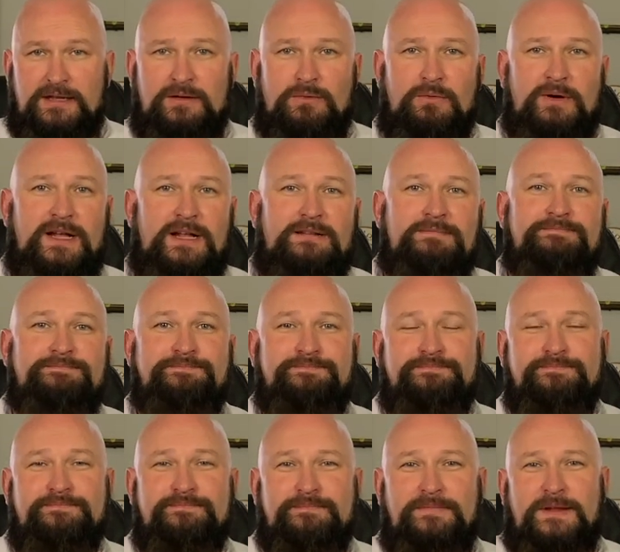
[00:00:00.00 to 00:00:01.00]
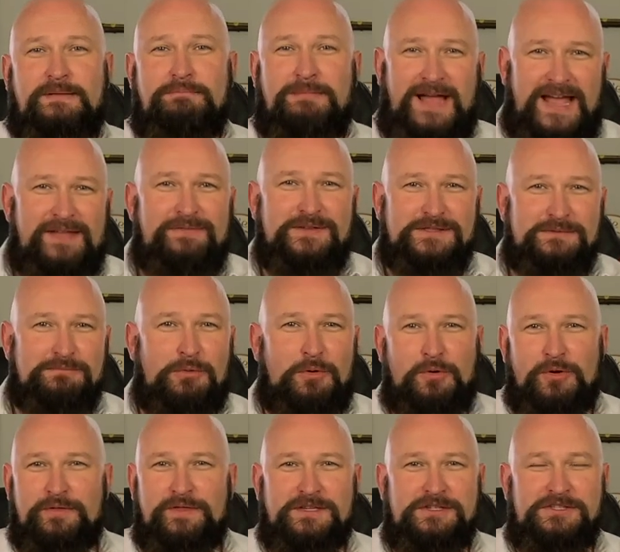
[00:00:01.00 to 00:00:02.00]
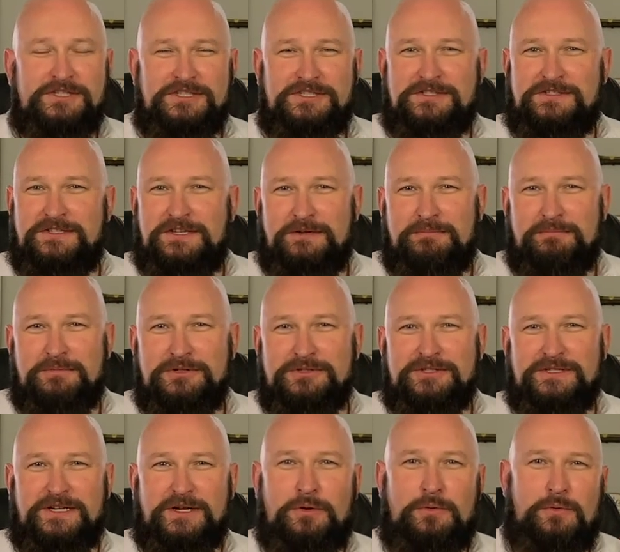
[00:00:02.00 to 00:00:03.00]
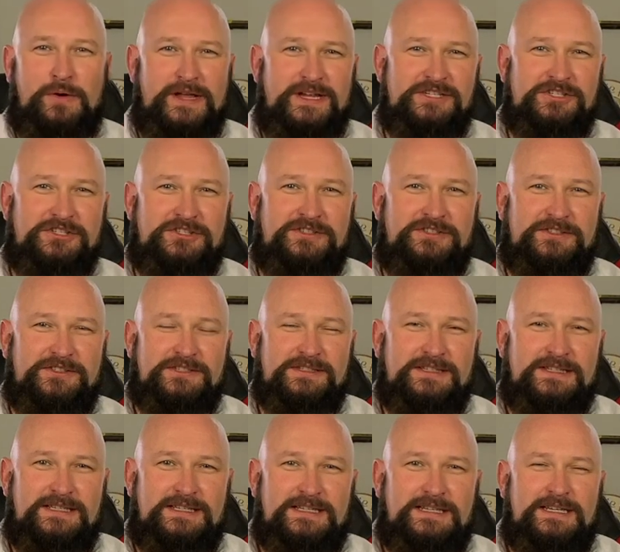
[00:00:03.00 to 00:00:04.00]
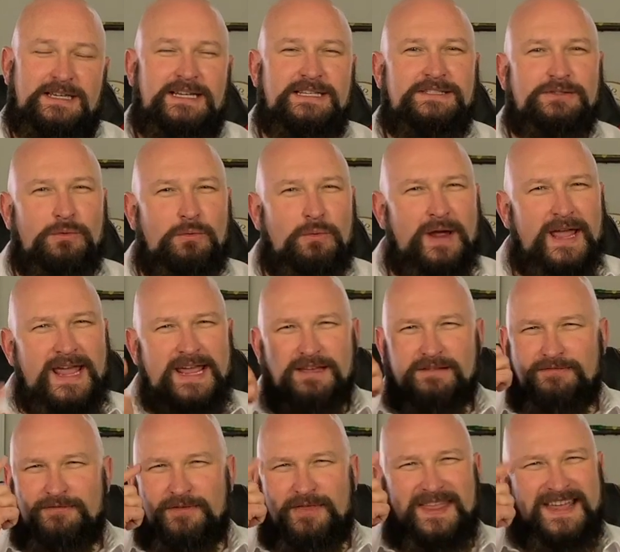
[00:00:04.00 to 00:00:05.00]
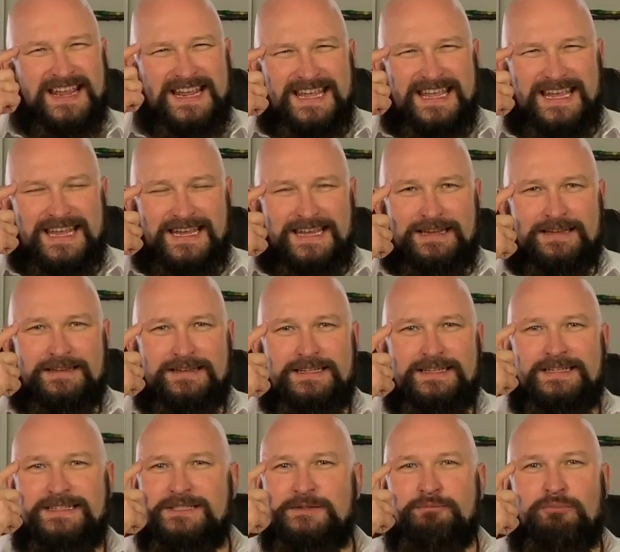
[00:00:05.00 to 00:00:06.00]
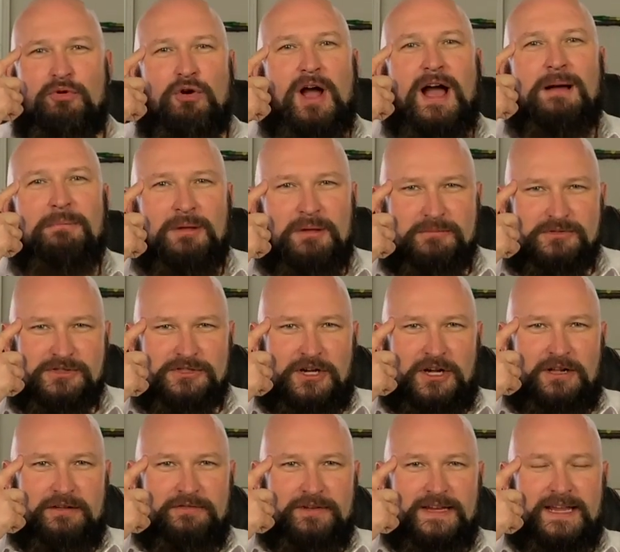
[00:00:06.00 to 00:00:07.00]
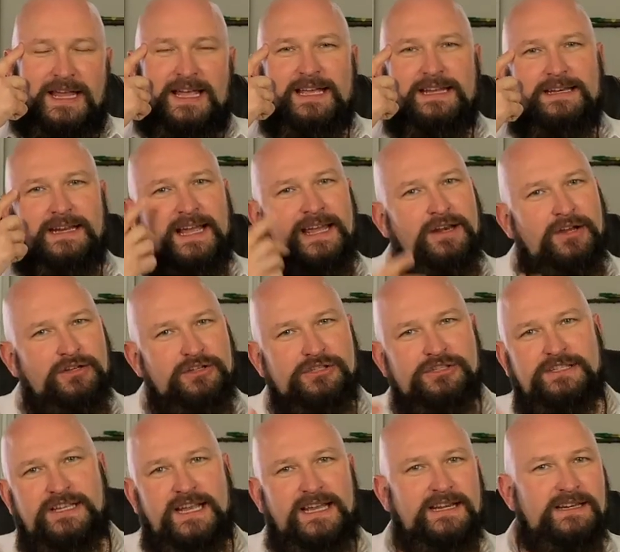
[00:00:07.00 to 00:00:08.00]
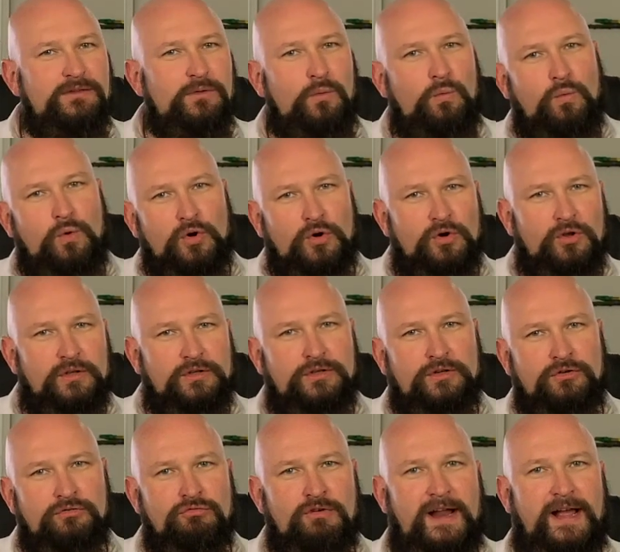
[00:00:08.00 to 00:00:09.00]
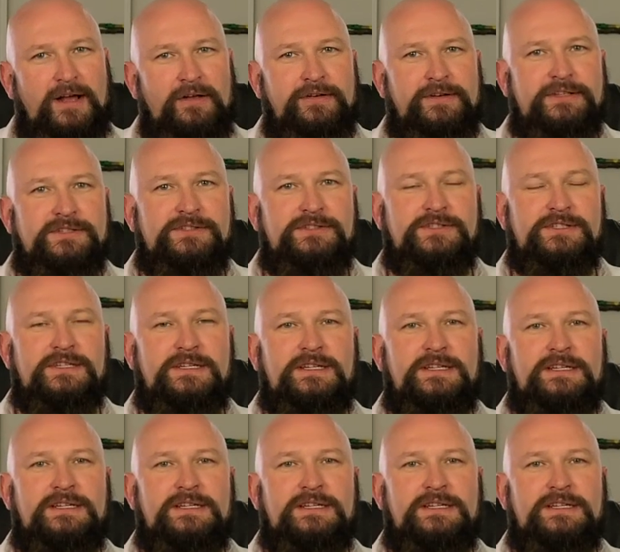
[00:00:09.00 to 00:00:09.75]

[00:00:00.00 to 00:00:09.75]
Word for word: Well, Math is more than just numbers and equations. It's a way of thinking, it's problem solving, and, and understanding the world around us.